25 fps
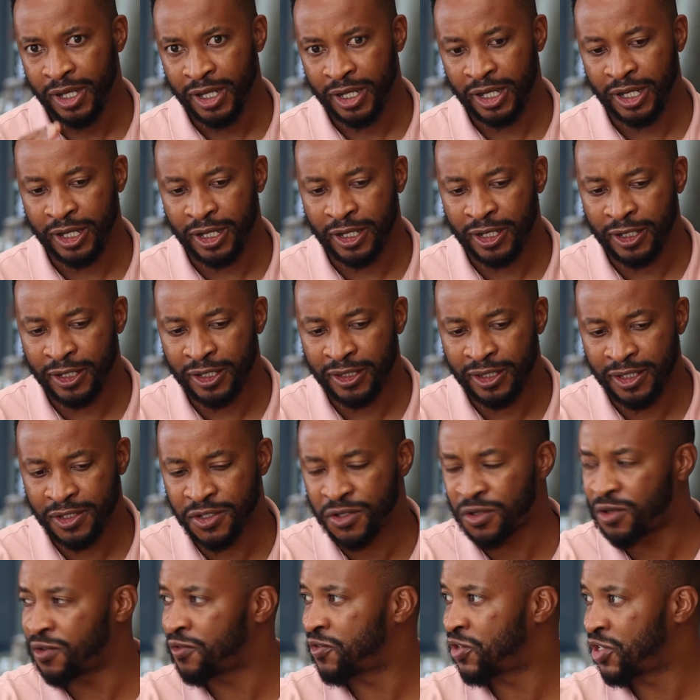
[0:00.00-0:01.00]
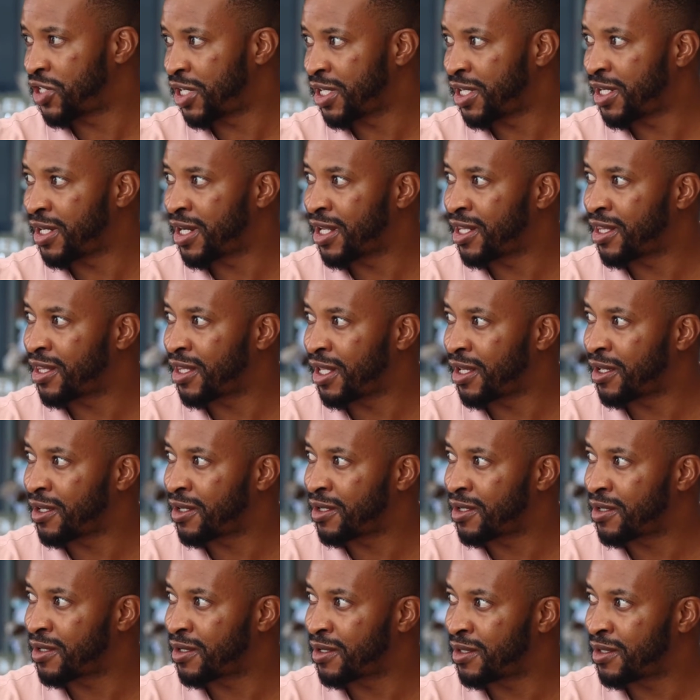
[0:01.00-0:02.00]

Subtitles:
the sort of Chenin I think